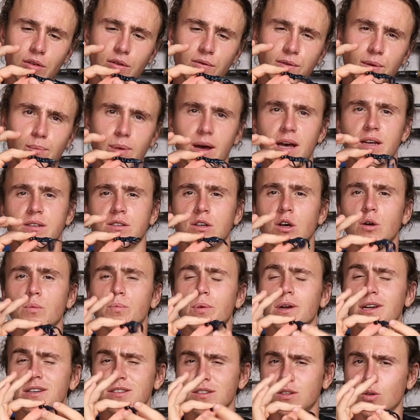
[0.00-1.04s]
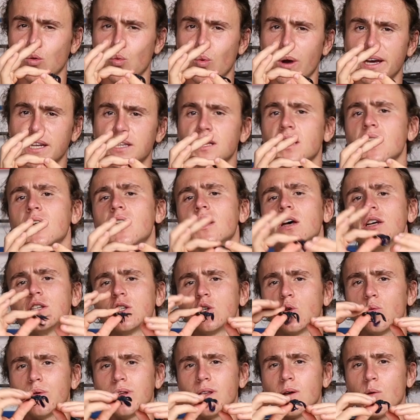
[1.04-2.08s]
of the bass open is the weight.
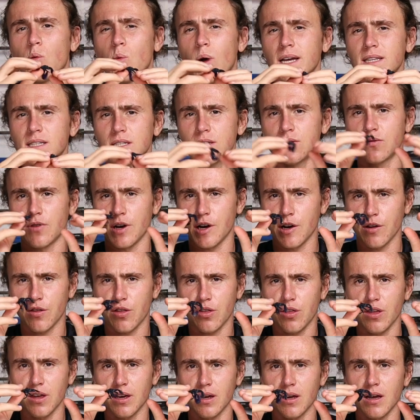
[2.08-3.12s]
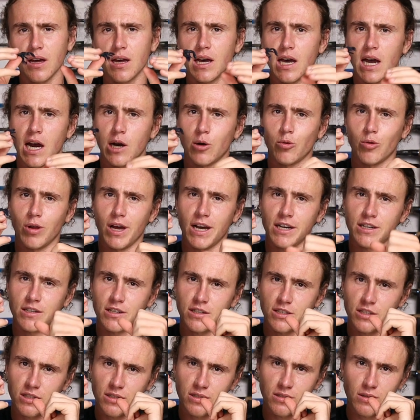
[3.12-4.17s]
So when the weight is very thick, it will actually
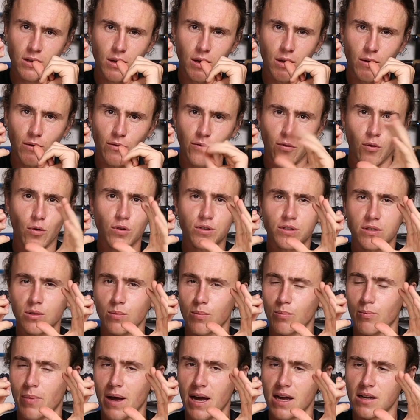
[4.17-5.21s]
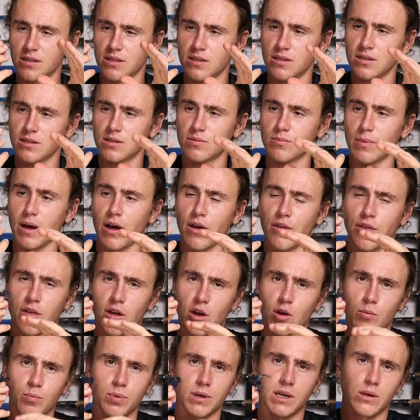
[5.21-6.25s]
just force the bass's mouth
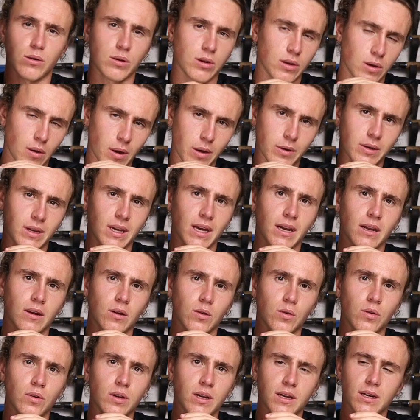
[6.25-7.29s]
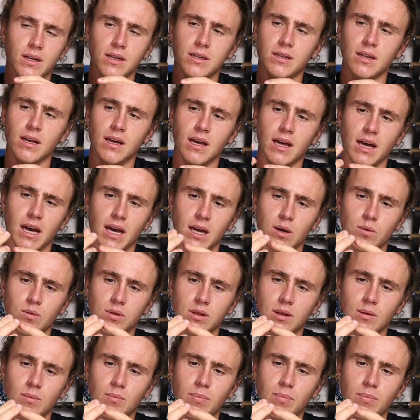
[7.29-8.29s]
open and you won't get a hook in it. And when